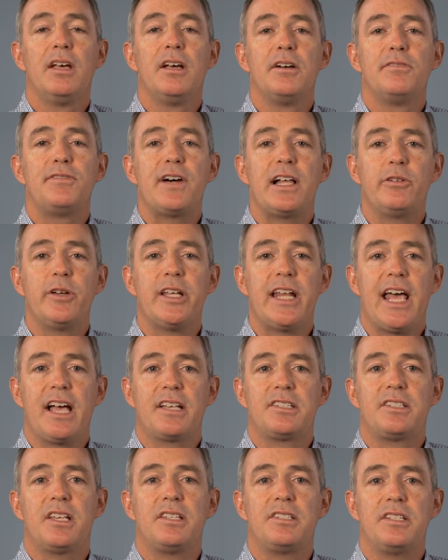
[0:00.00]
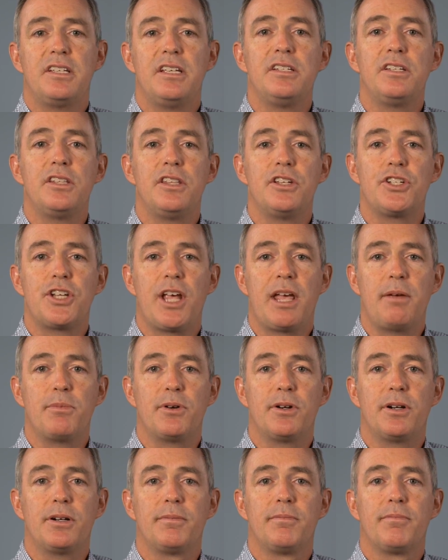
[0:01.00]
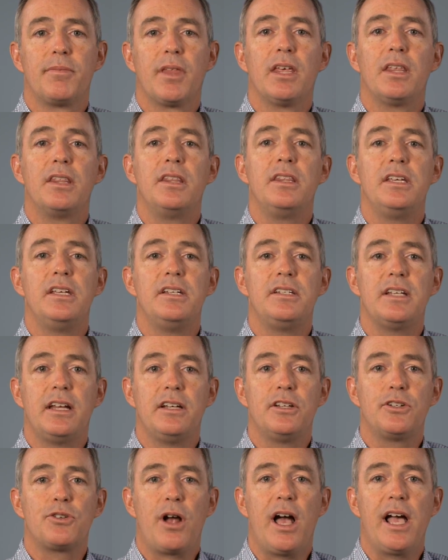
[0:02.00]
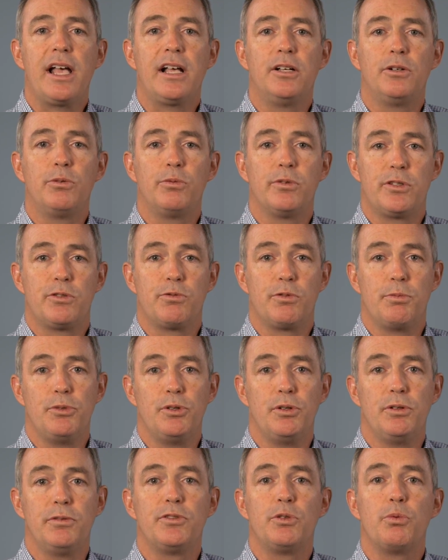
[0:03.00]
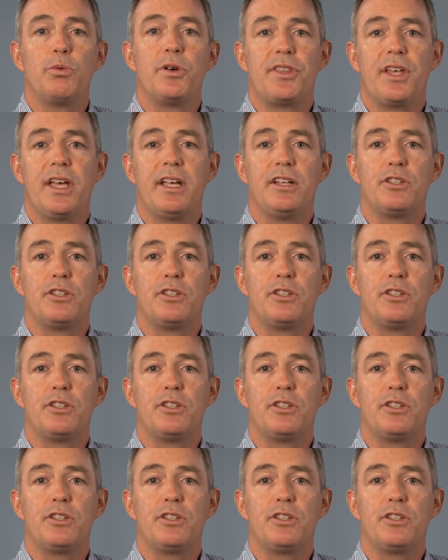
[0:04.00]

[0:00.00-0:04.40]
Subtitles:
Following access into the chamber, the dentin triangle was removed with a